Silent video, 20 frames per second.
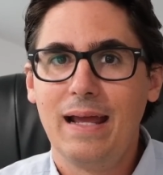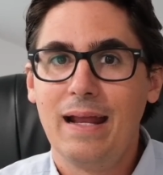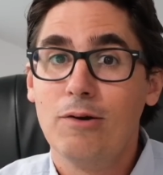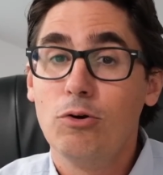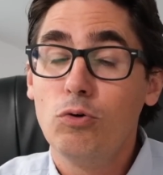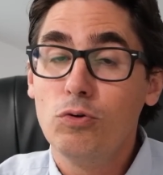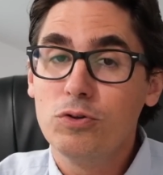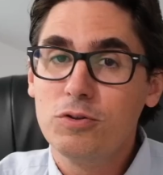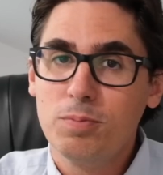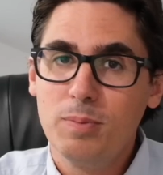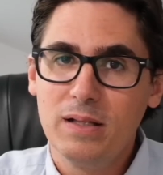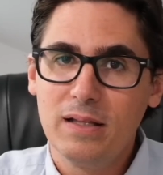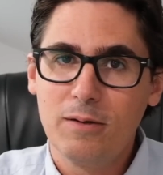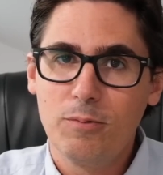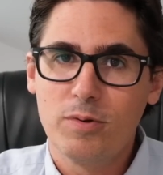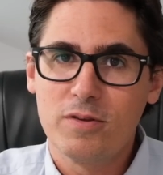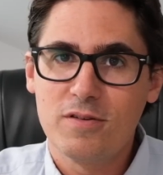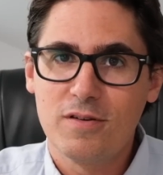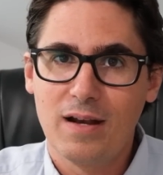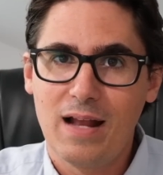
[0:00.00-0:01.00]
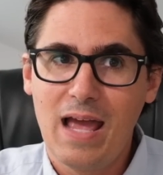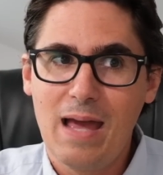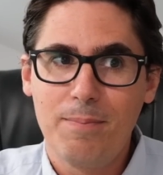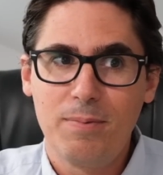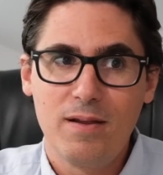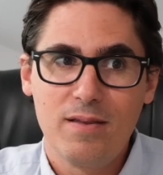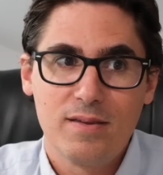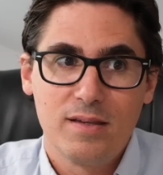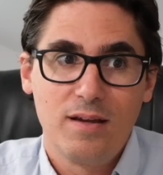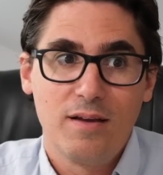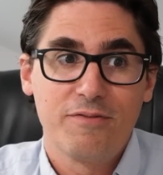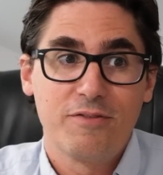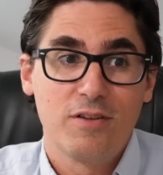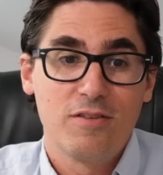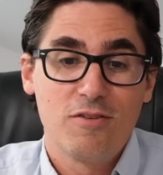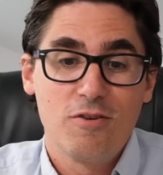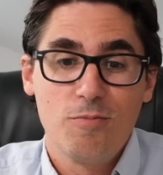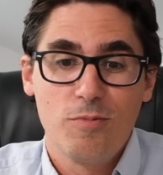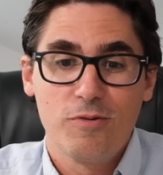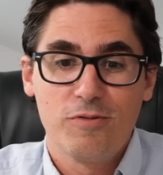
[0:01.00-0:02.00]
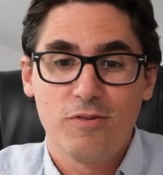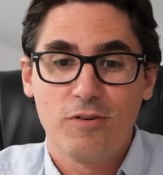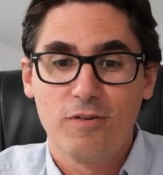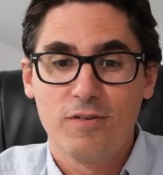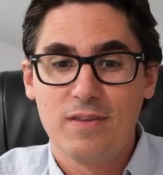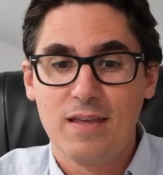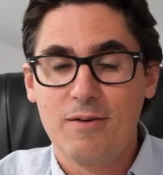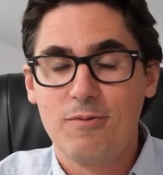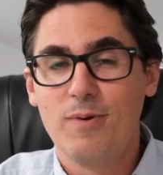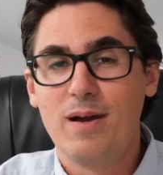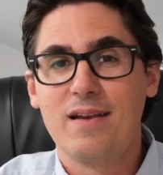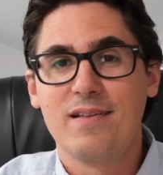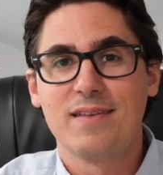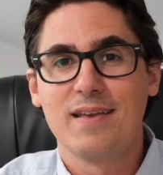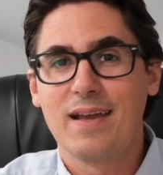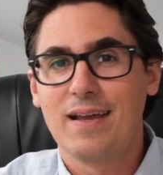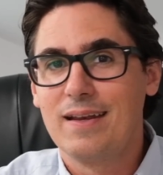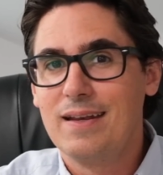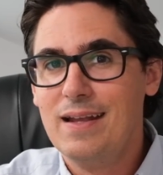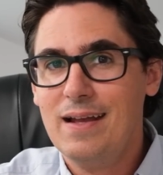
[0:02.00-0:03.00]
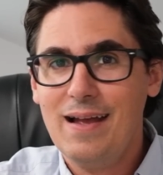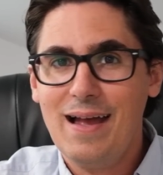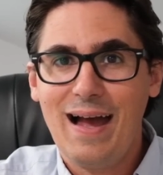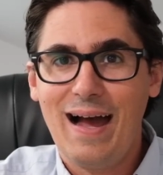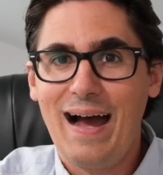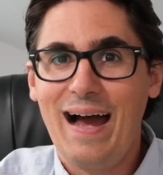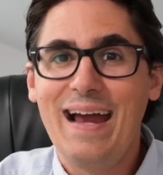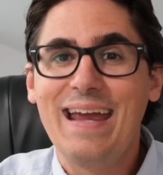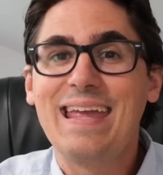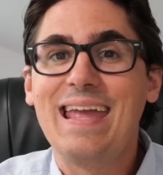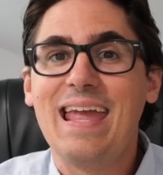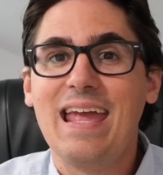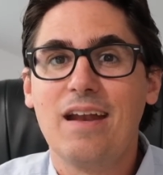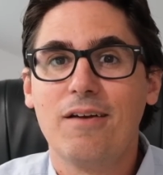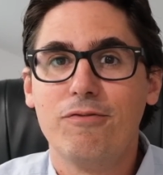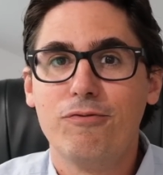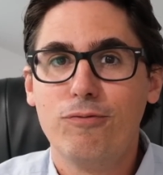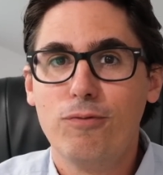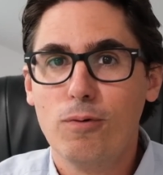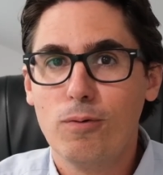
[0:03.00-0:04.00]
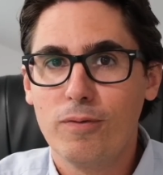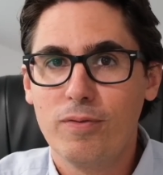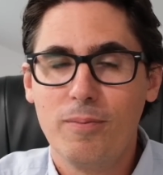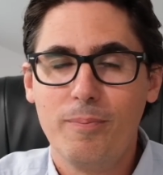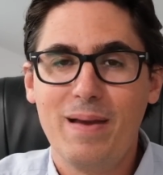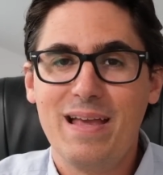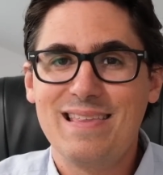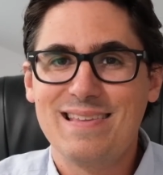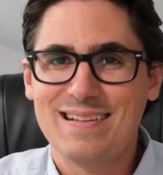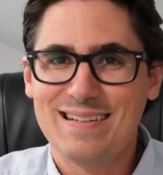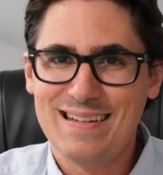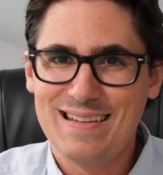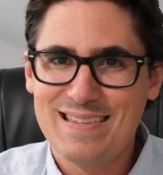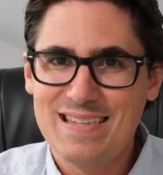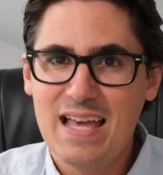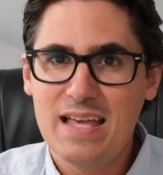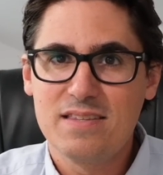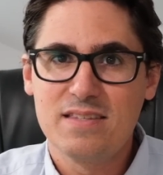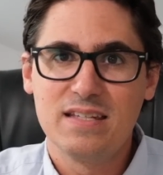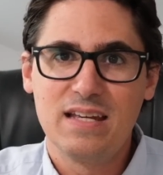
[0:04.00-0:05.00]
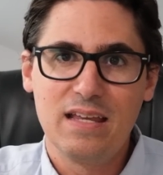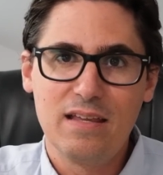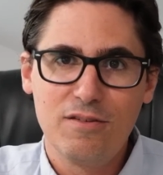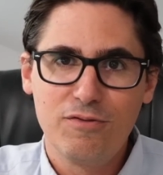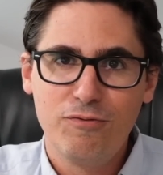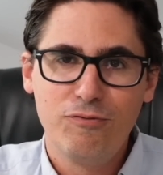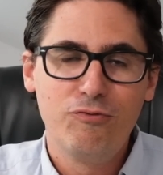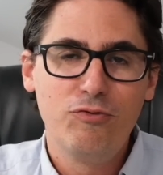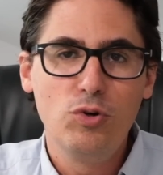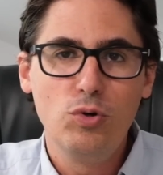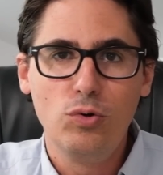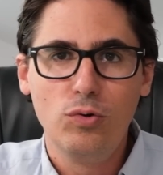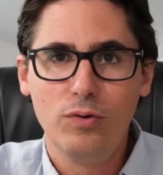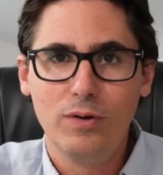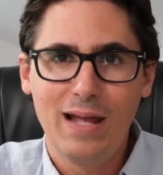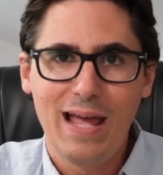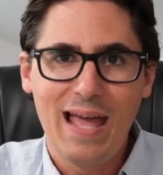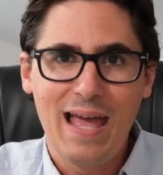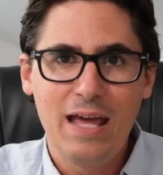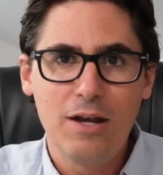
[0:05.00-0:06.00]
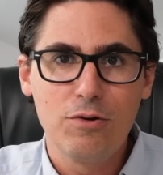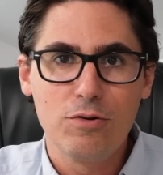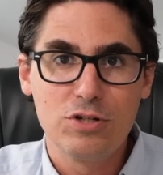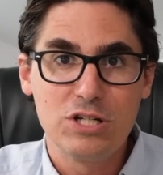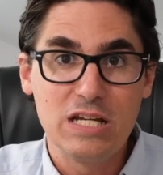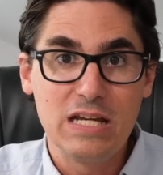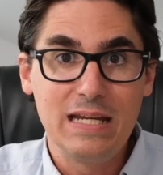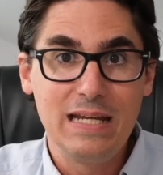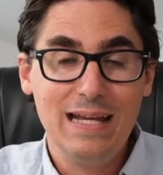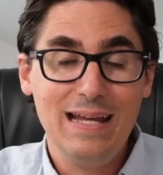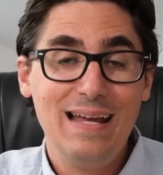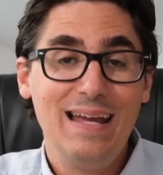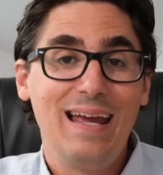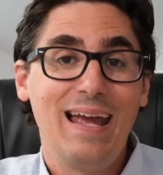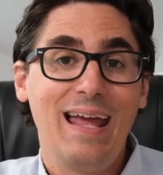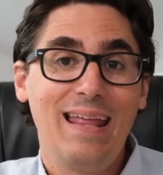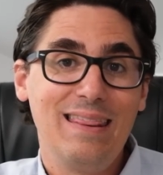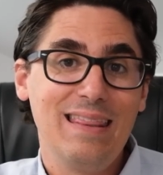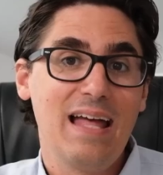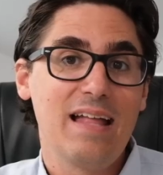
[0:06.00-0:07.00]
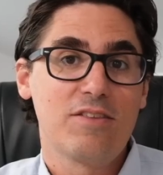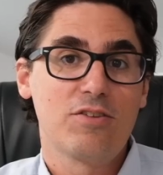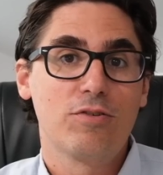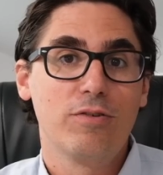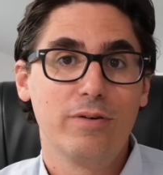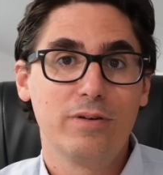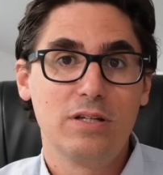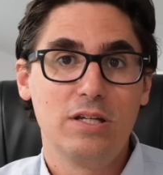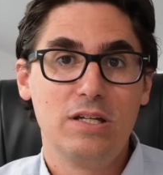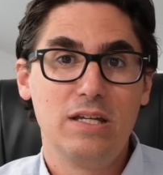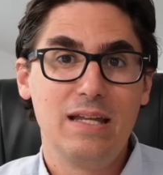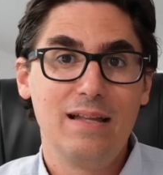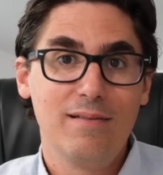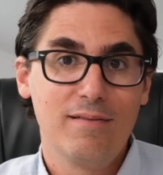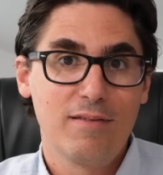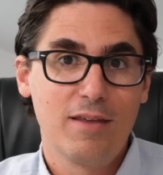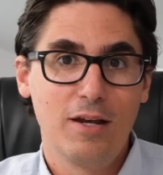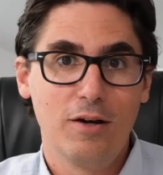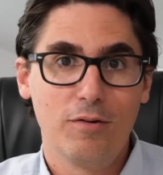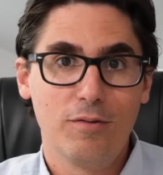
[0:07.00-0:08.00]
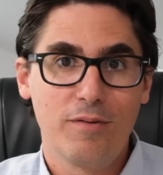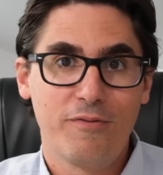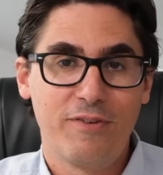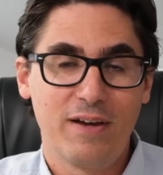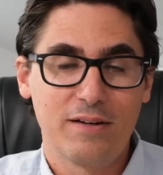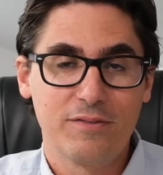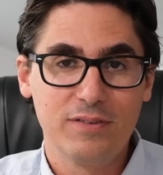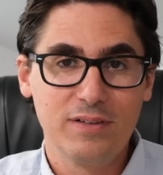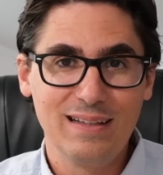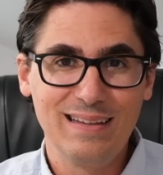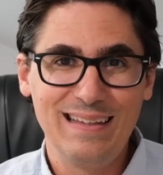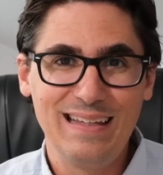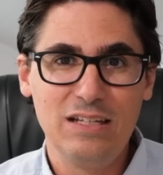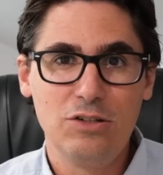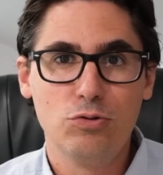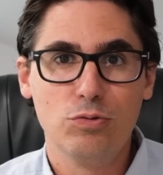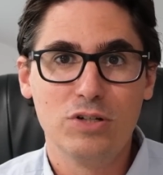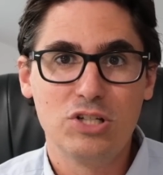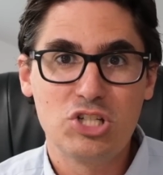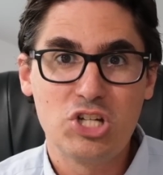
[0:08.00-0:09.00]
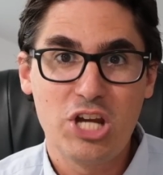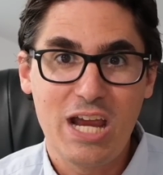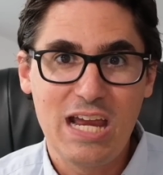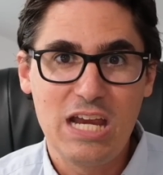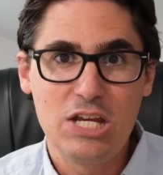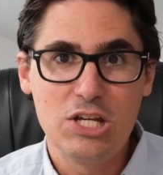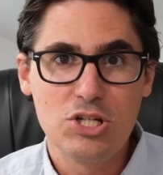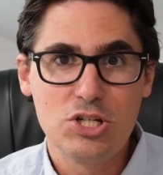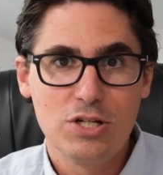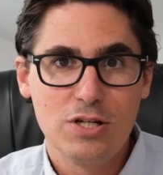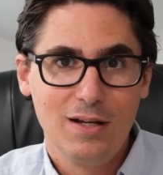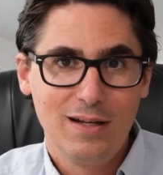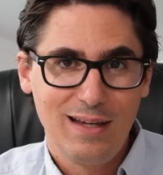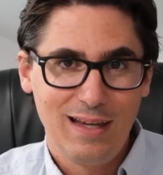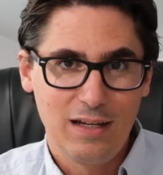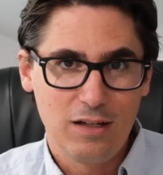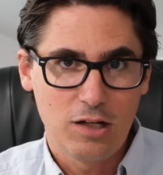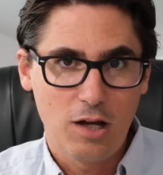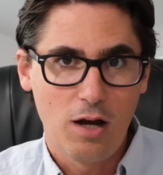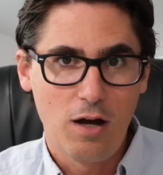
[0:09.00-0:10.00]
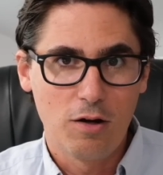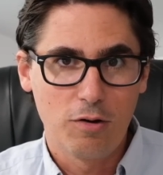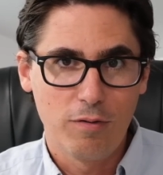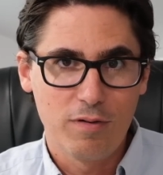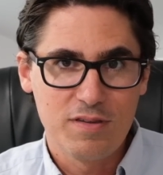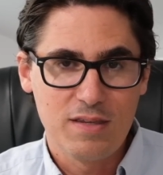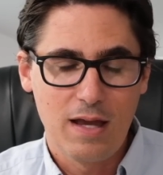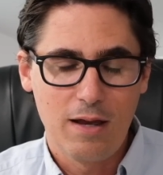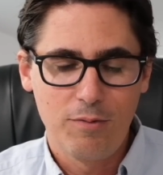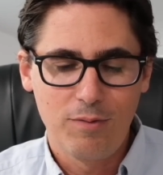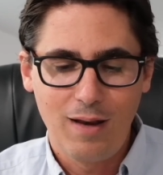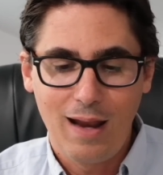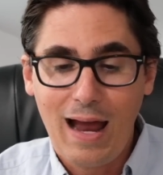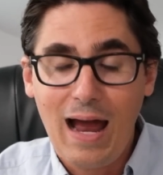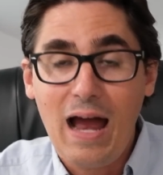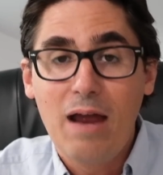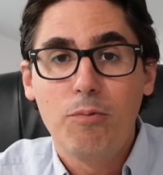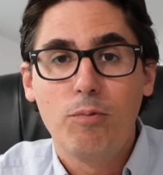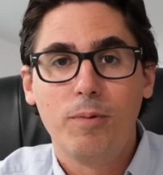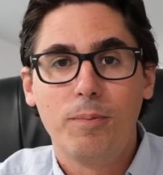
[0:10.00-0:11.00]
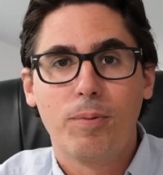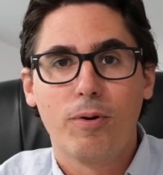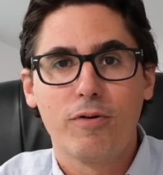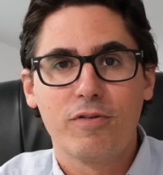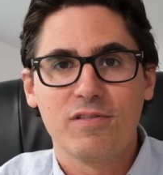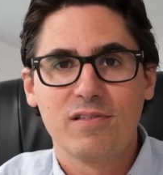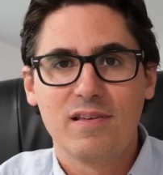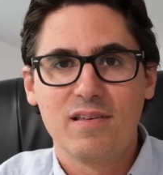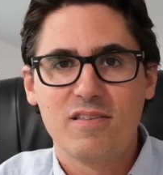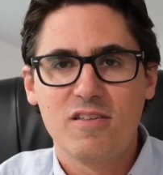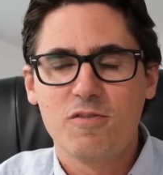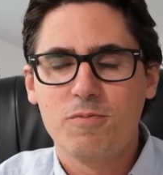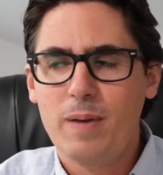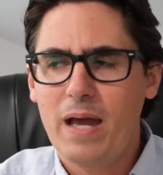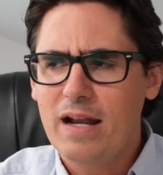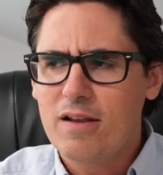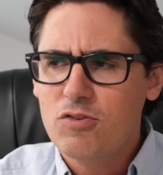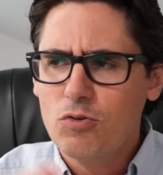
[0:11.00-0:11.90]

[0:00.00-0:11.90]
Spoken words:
And ultimately what's going to happen is enough consumers are going to say, wait a second, I can't afford the basic necessities, food, energy, and that's going to effectively lead to a change in Congress, I would personally suspect.